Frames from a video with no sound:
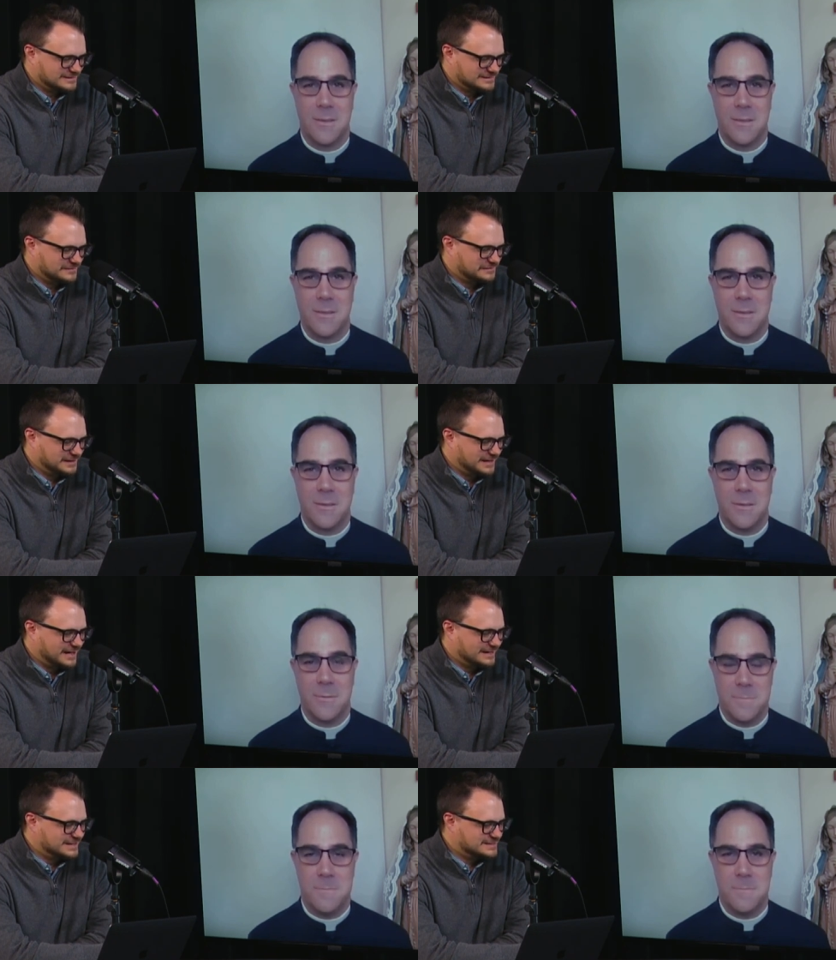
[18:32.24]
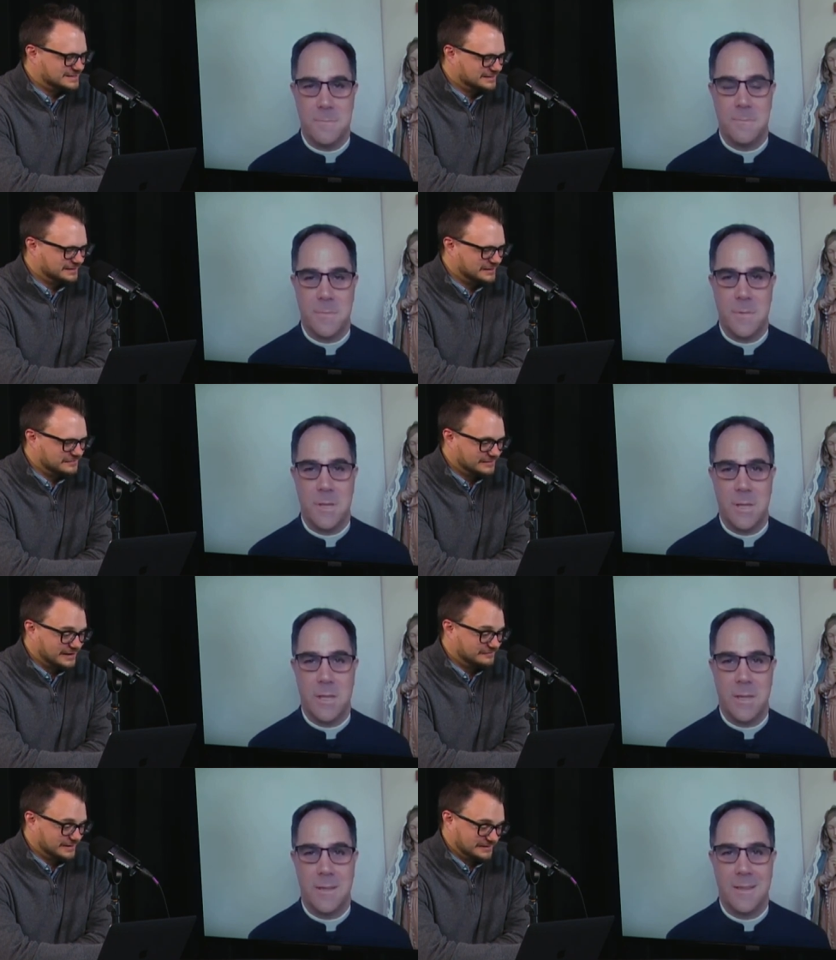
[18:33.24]
Speaker 1: definitely mm. not an easy endeavor.
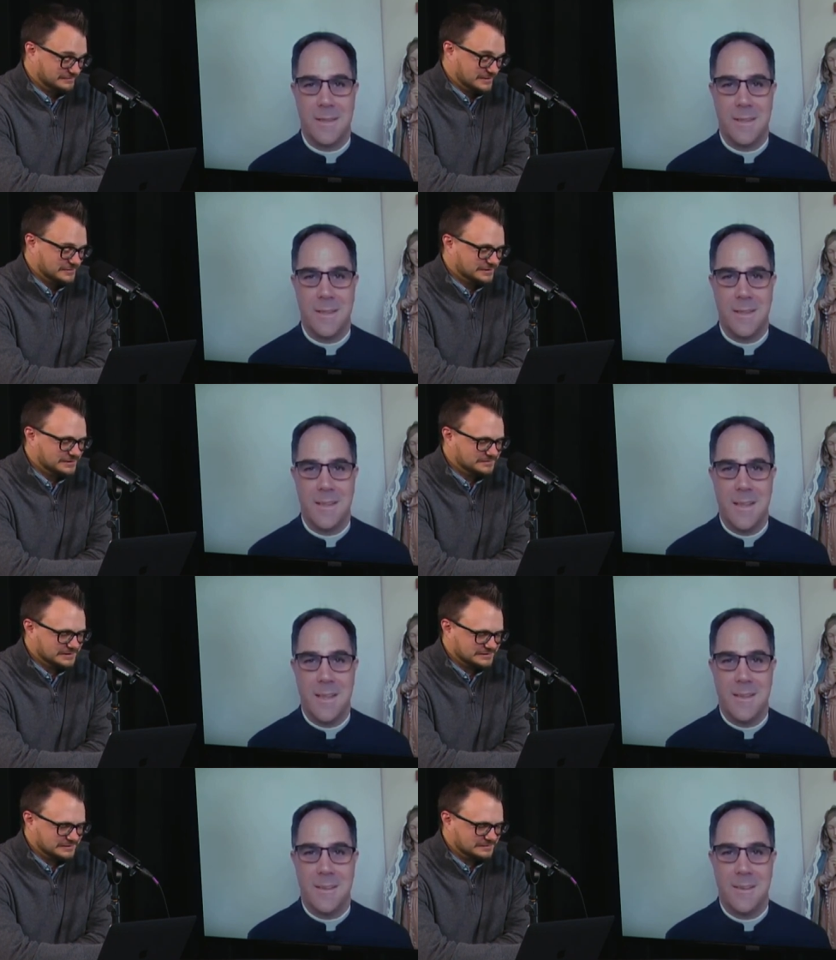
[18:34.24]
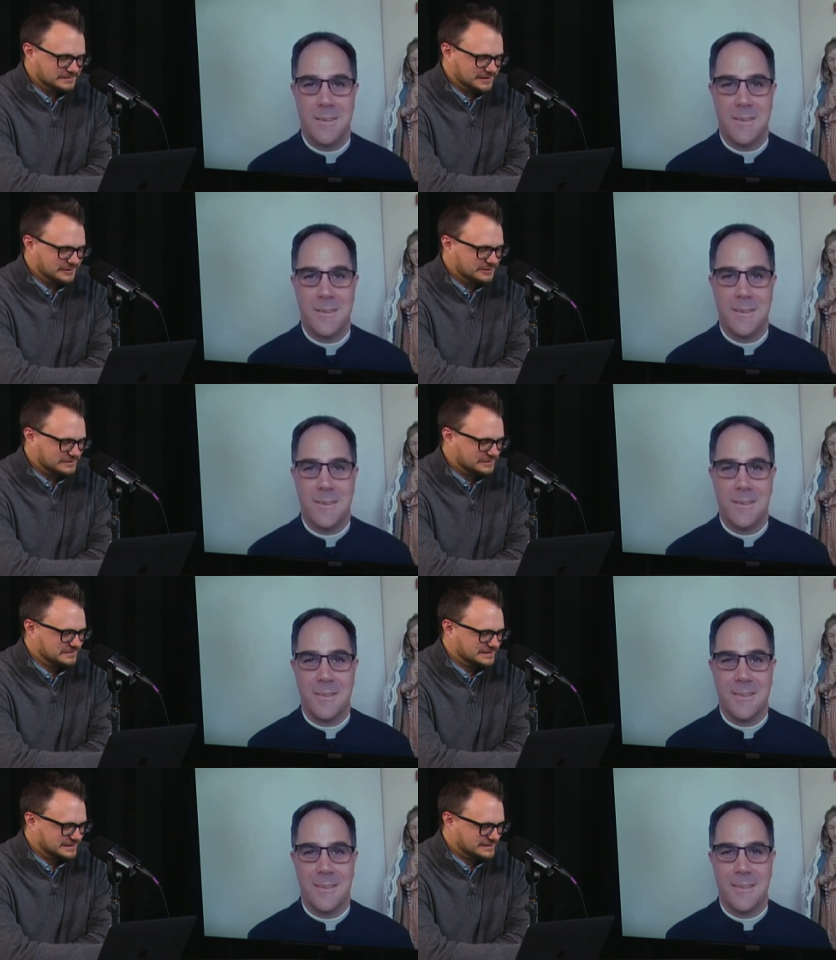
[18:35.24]
I've I've never done it myself, but I know it's
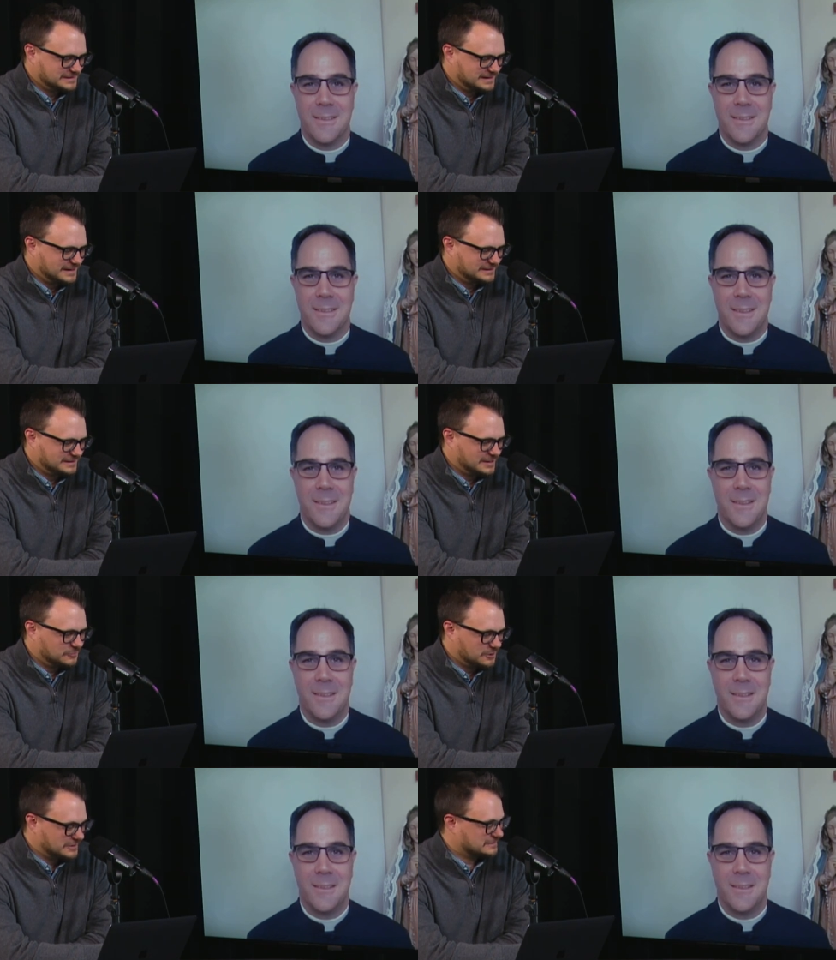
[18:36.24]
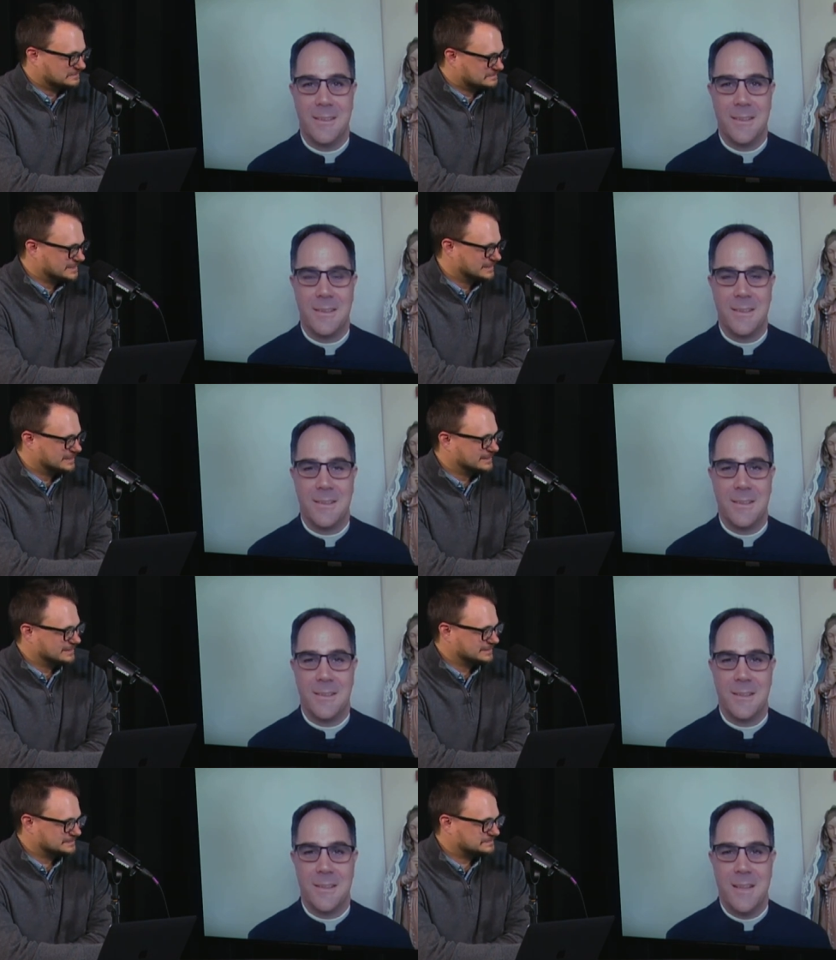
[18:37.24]
something that takes a yeah. lot a lot of work.
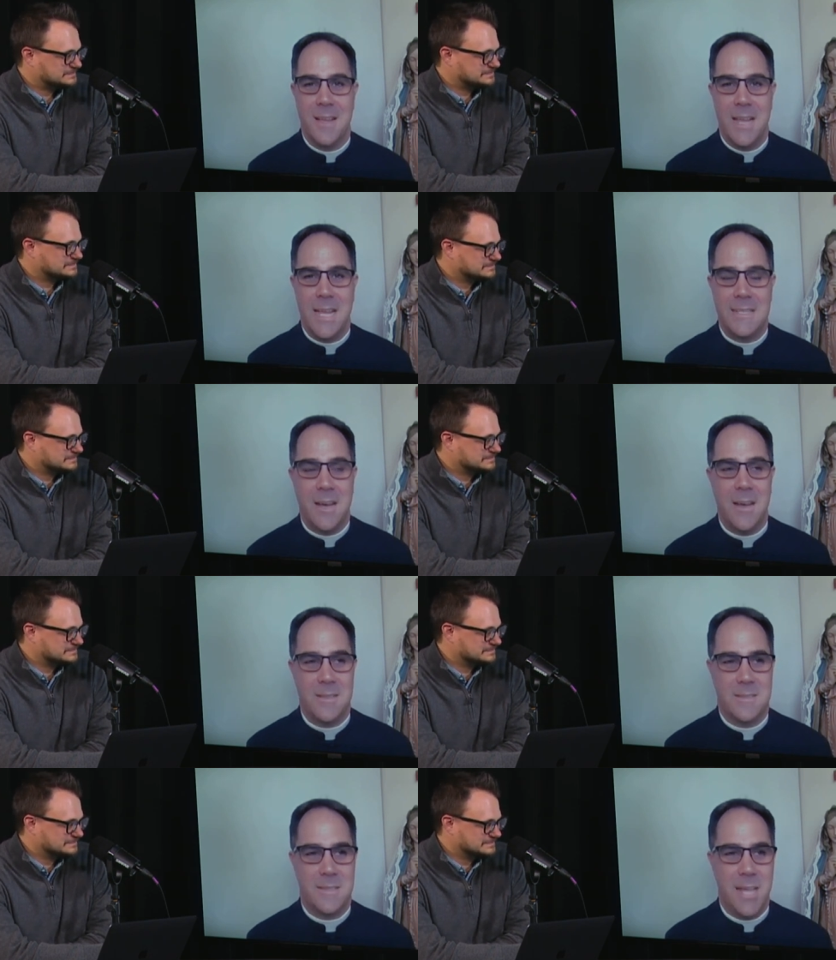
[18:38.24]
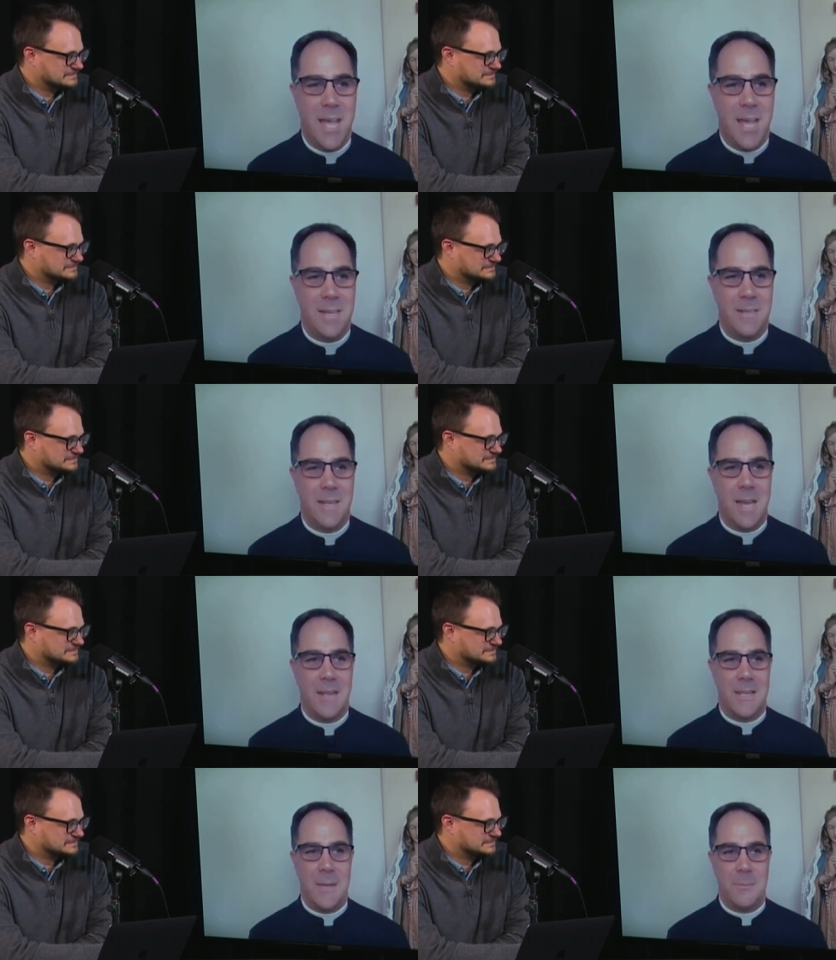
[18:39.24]
Speaker 2: It does, yeah. And you got to
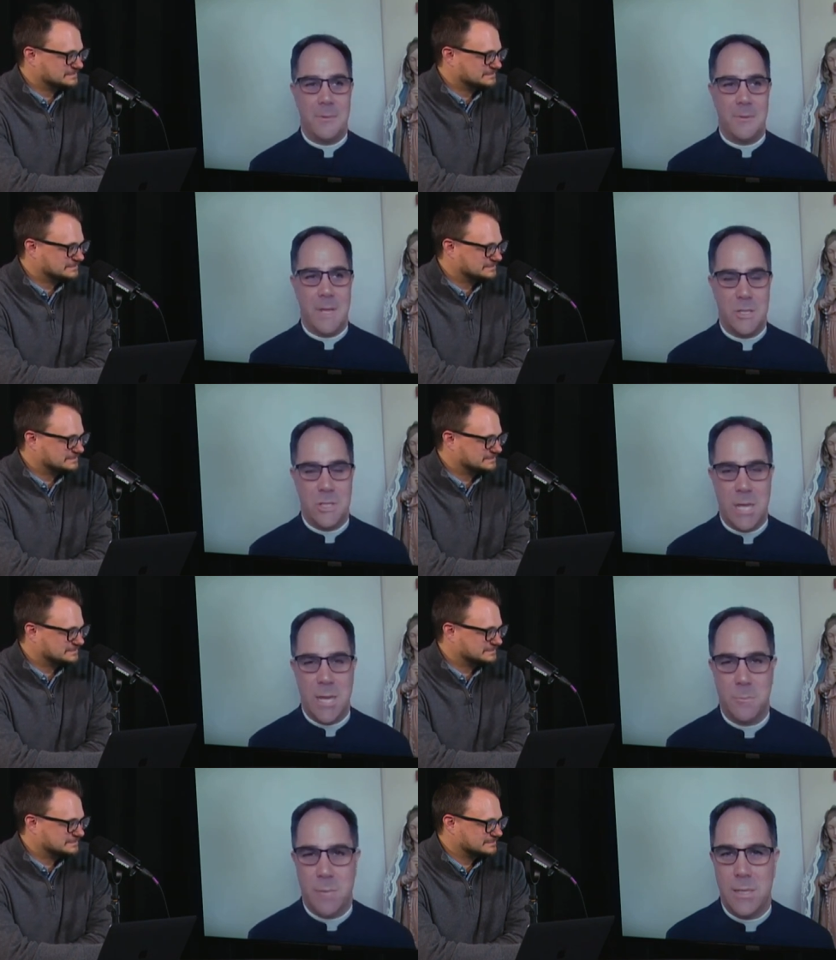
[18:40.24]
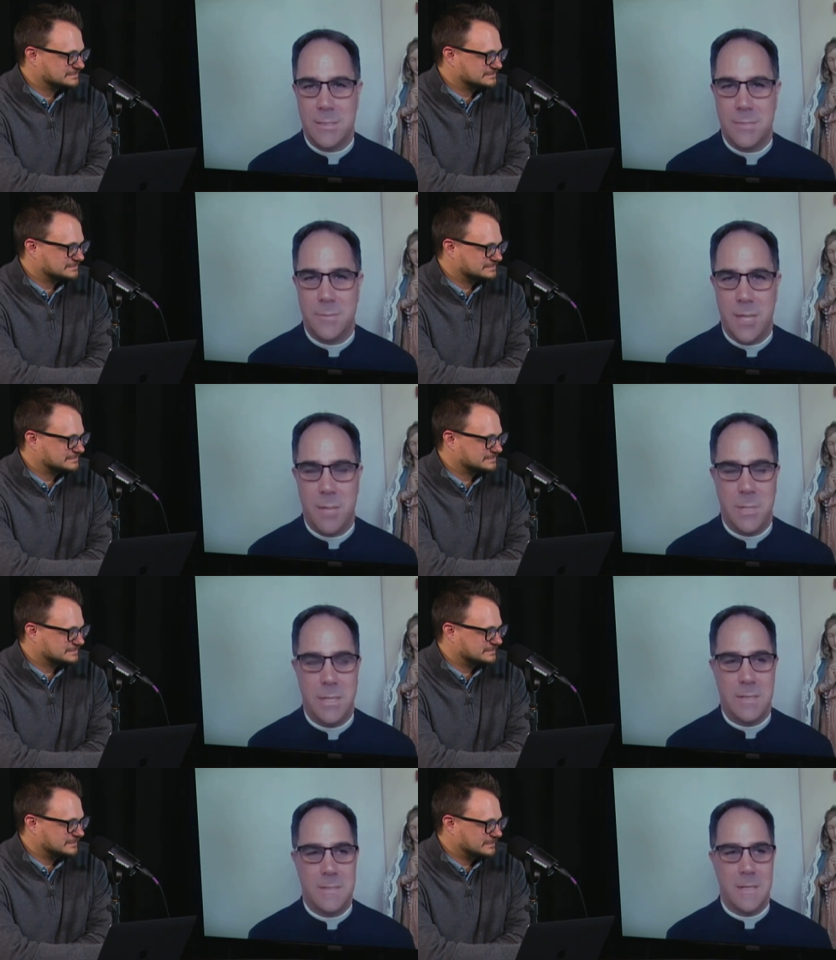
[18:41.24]
keep in shape relatively. I mean,
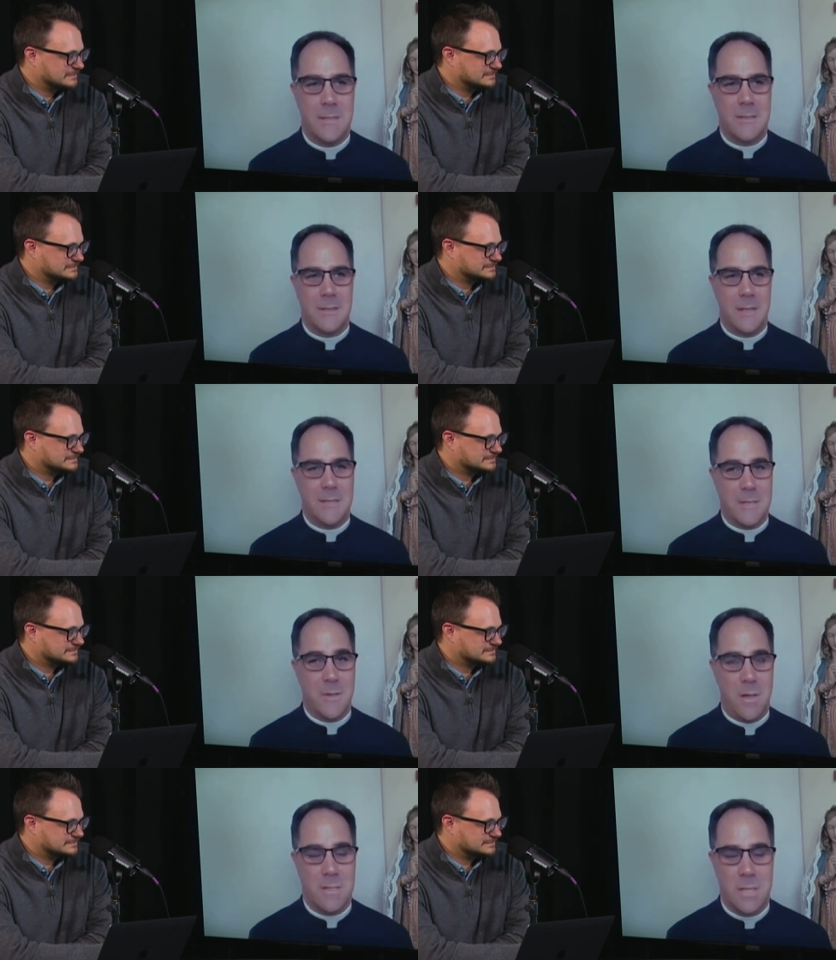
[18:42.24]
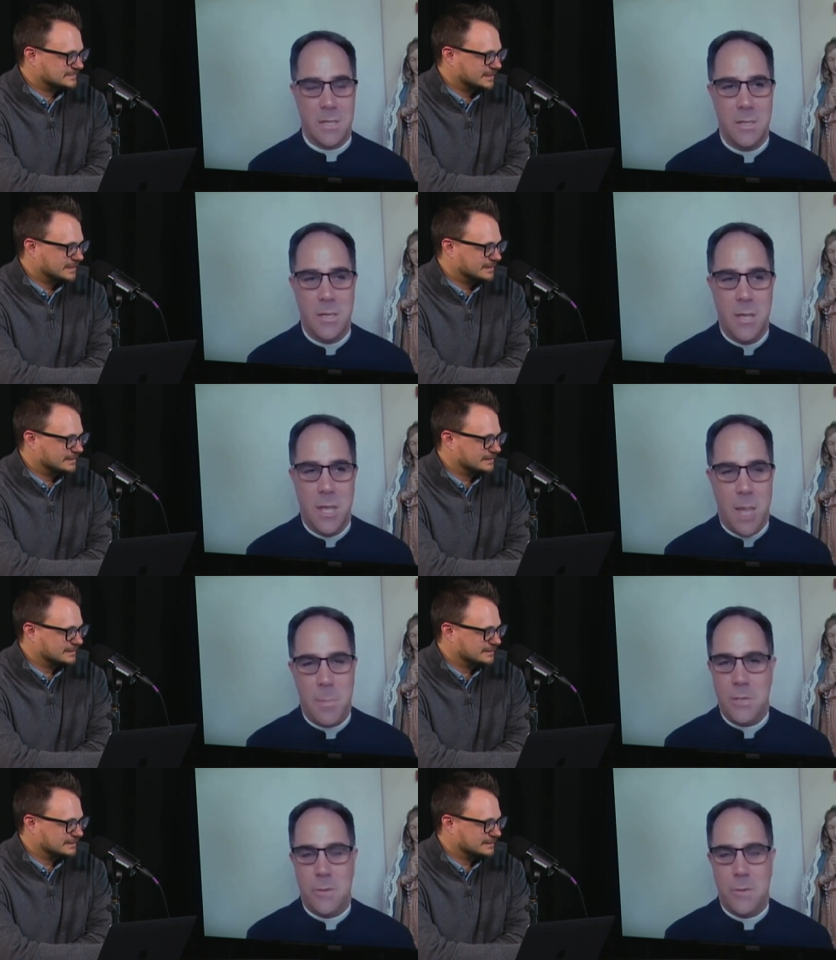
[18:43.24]
it's it's it's exhausting. Yeah, I've been doing it